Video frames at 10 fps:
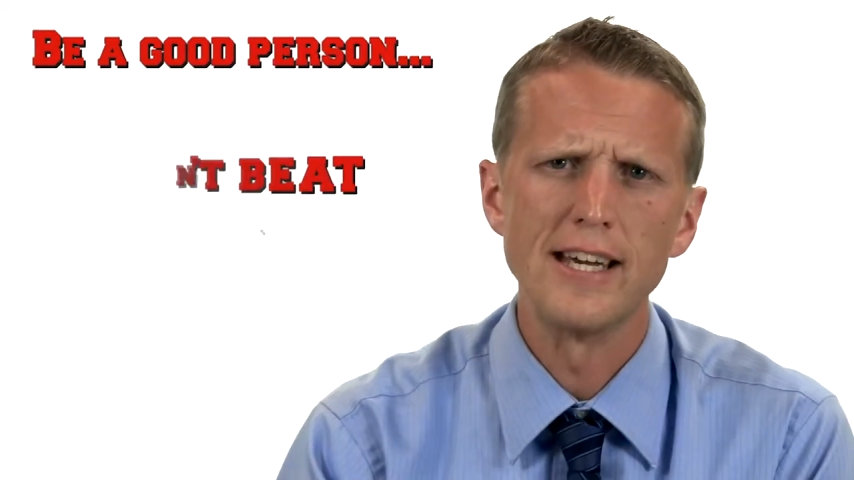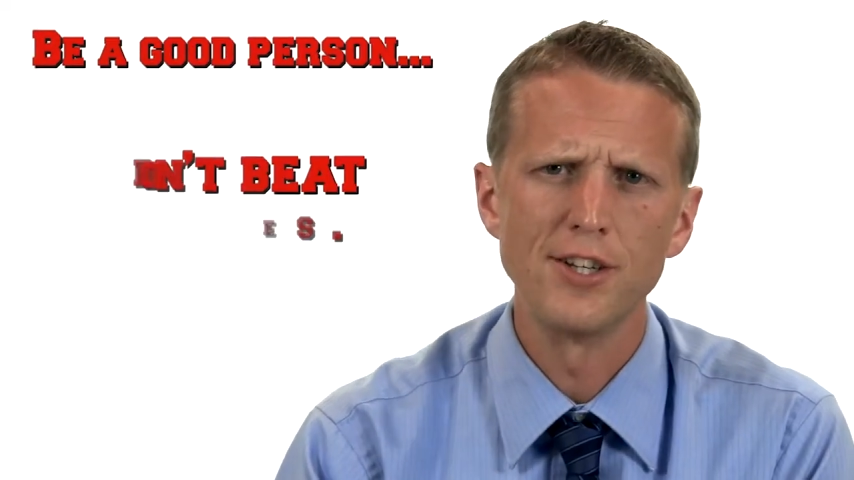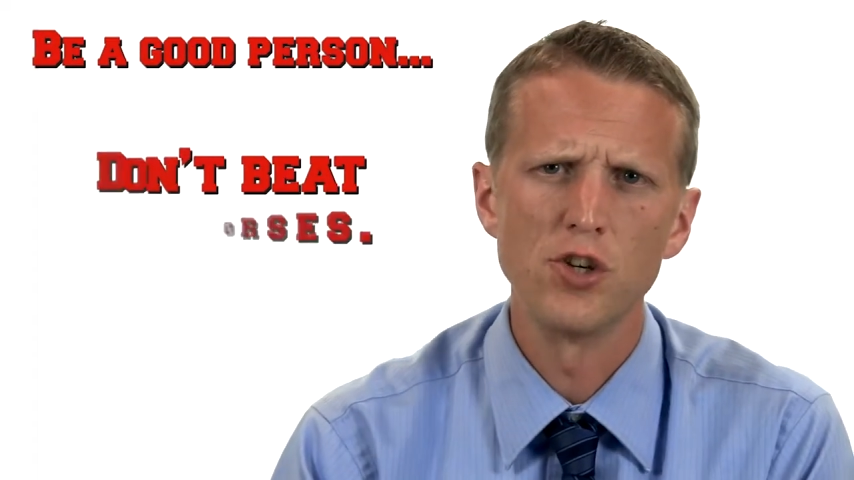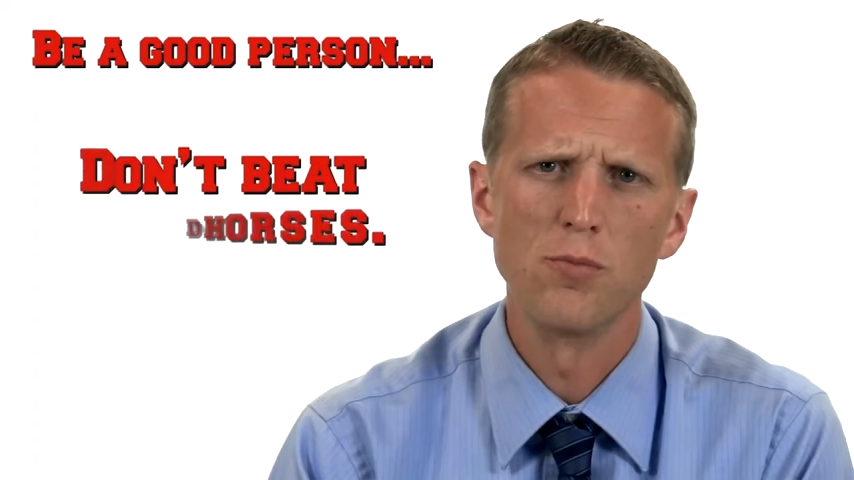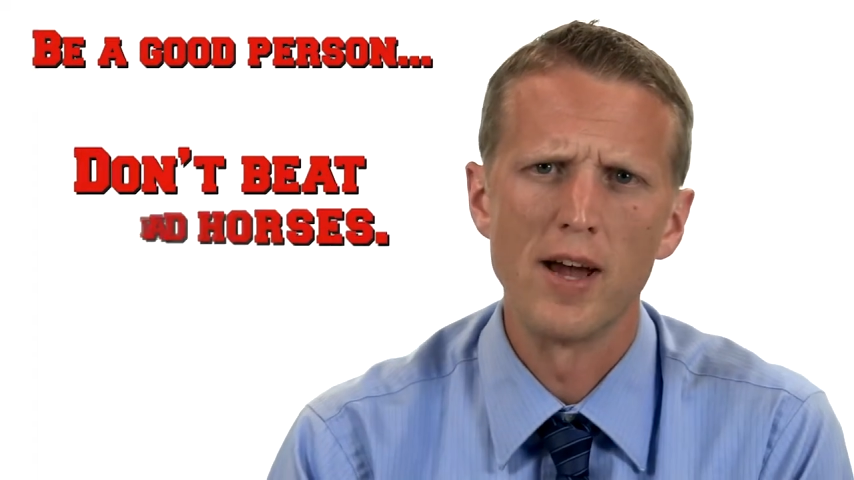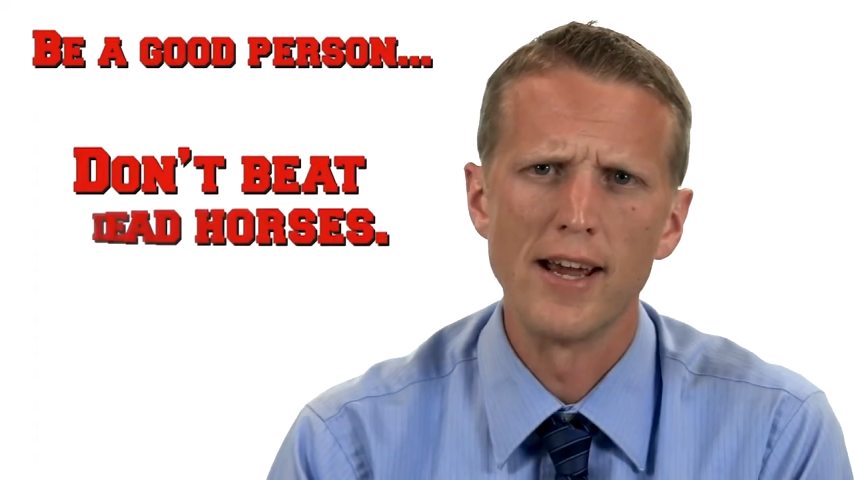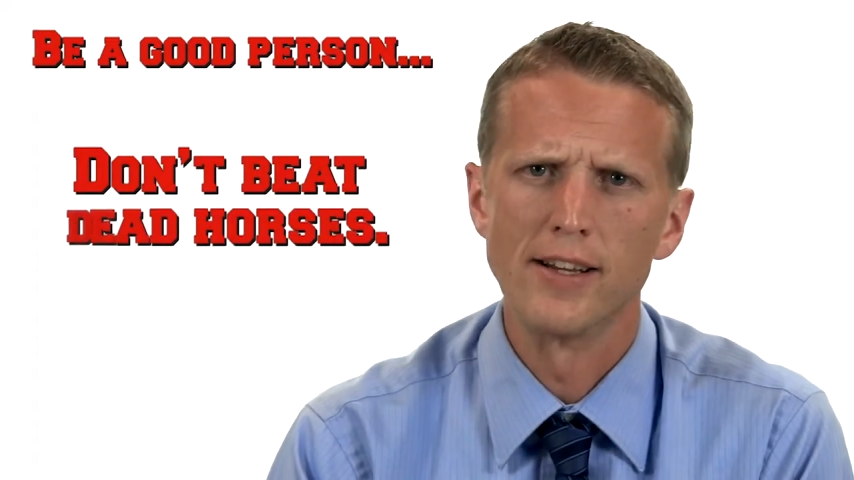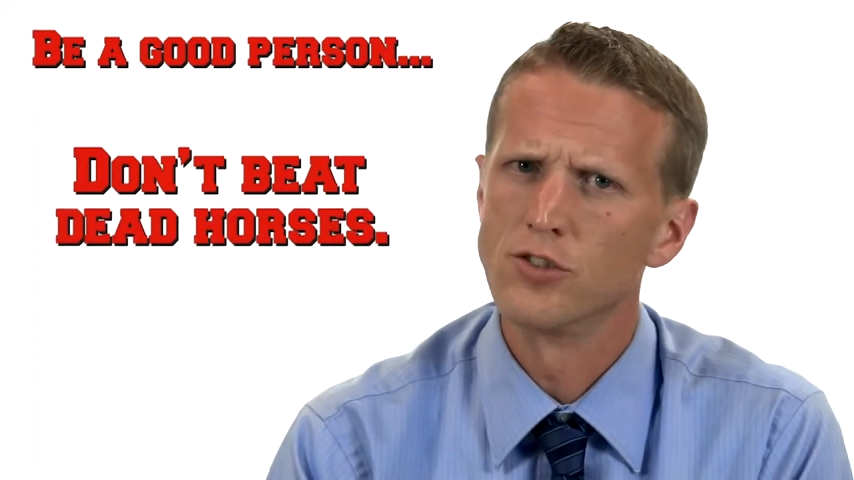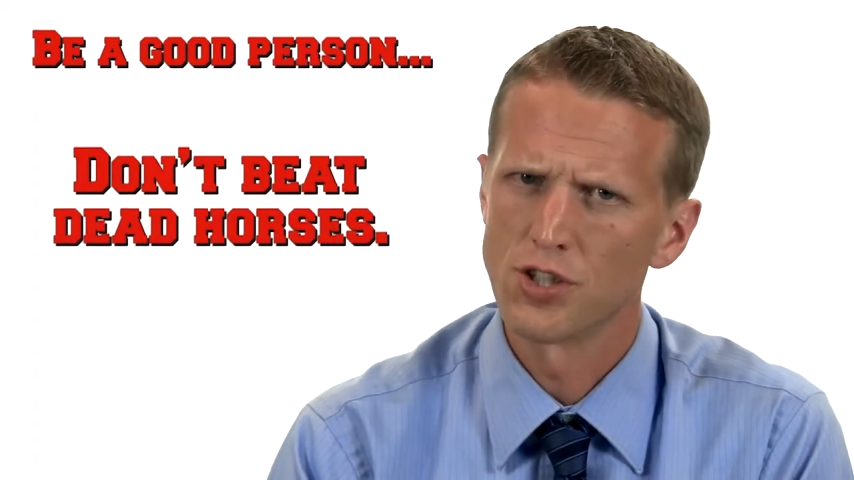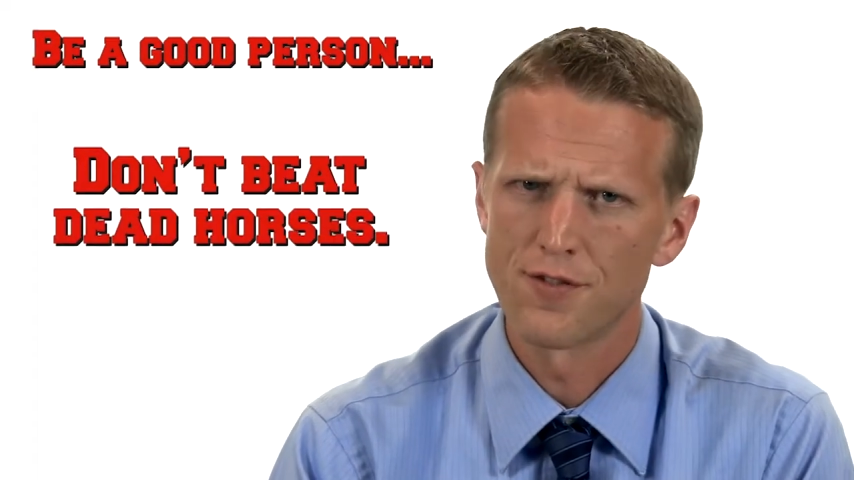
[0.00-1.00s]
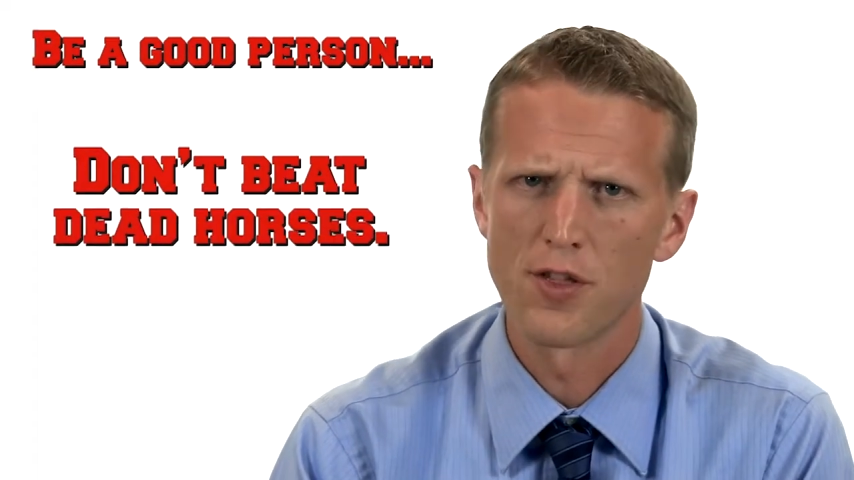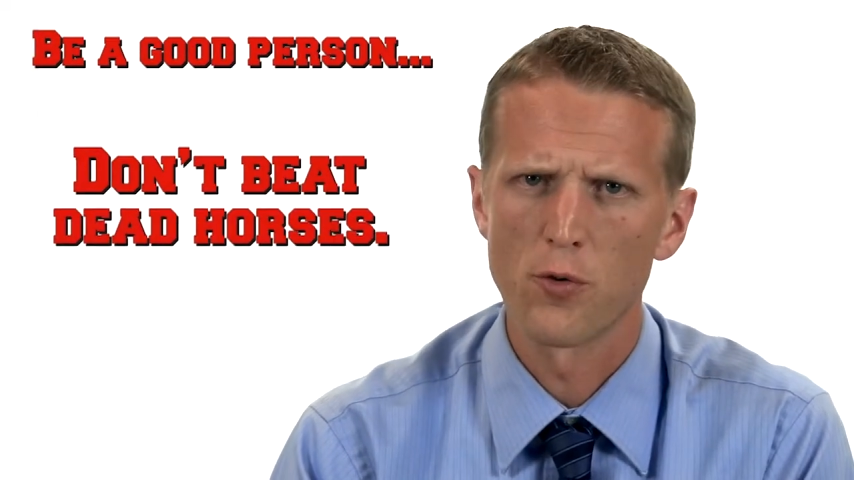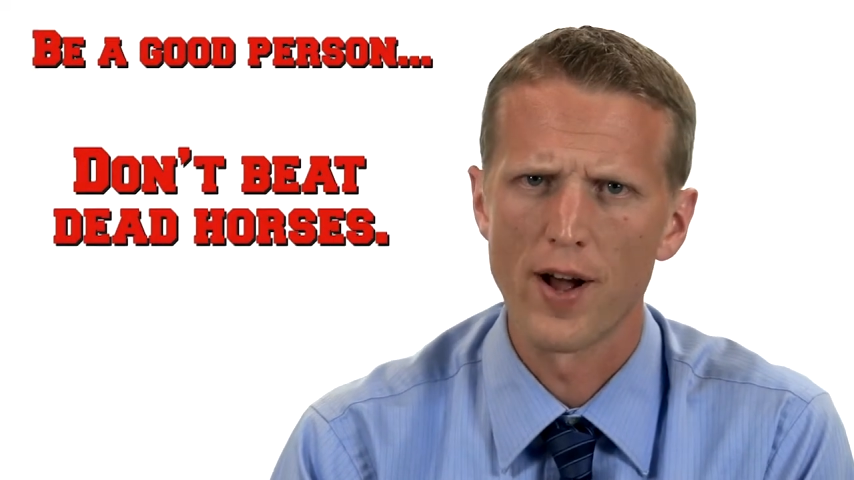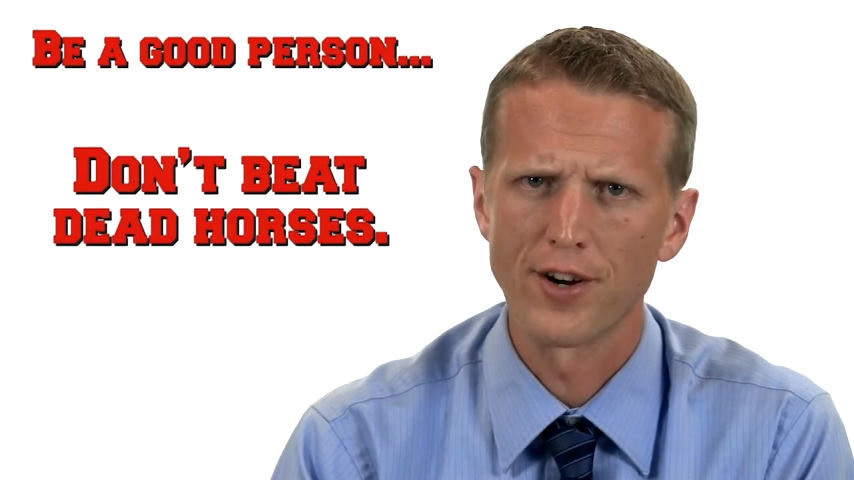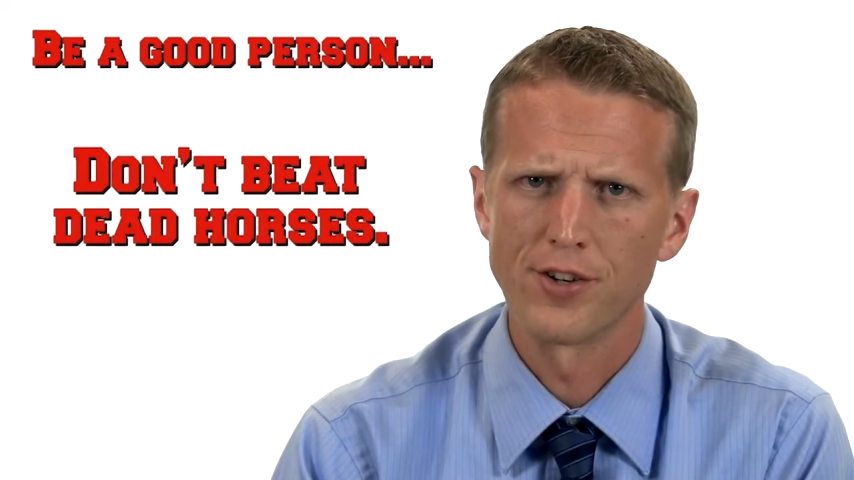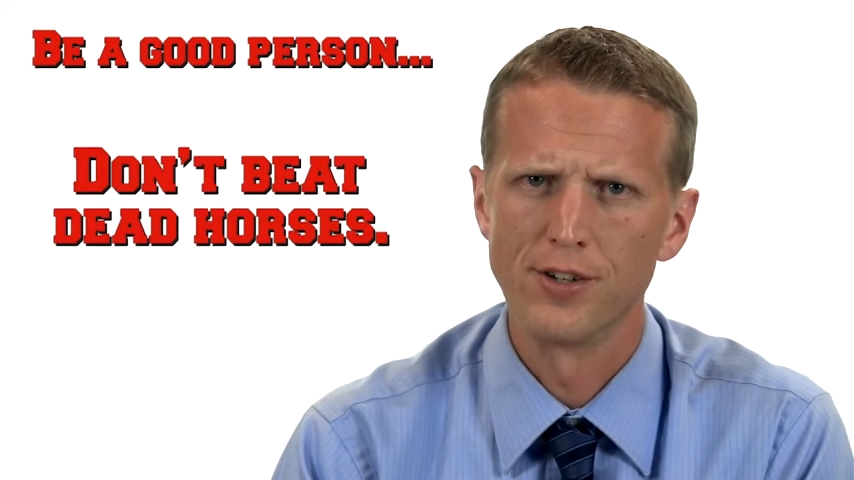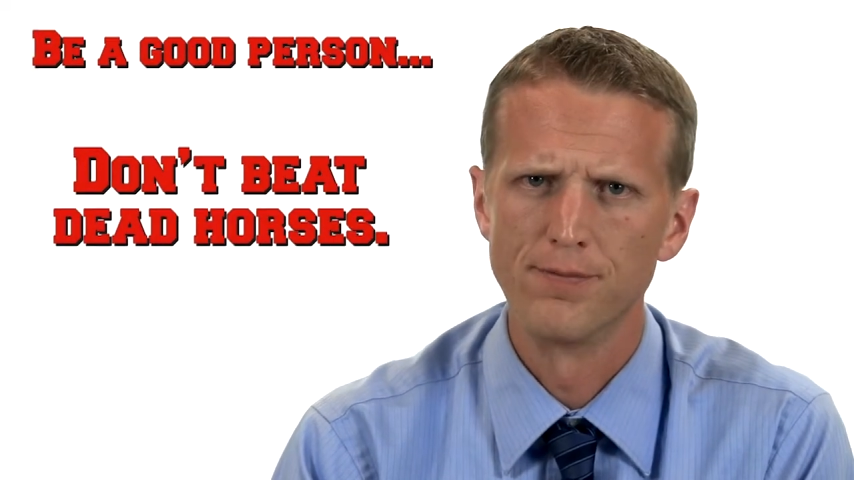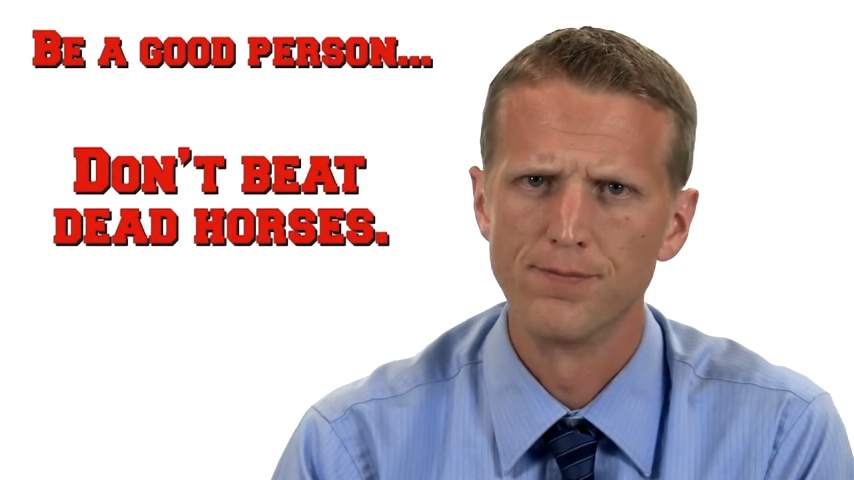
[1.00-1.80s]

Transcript: inhumane, just for the record.